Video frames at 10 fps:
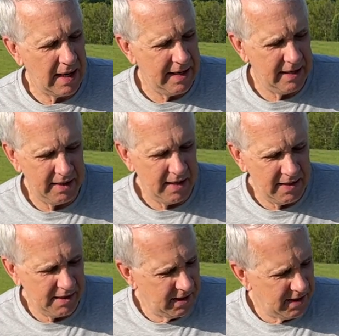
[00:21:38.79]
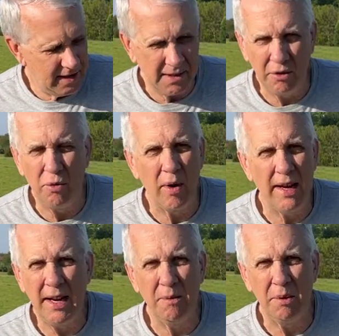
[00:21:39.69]
I, it's just, it's a
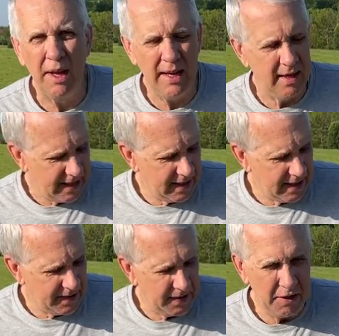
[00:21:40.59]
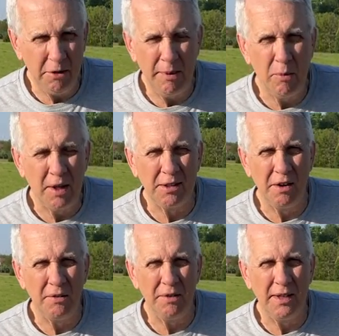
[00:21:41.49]
great airplane and I think you'll be well
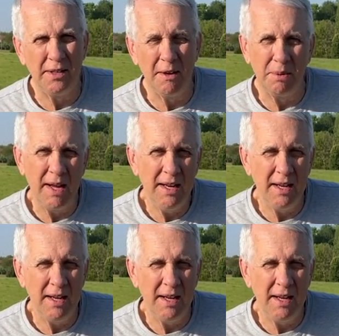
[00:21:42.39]
served with this airplane.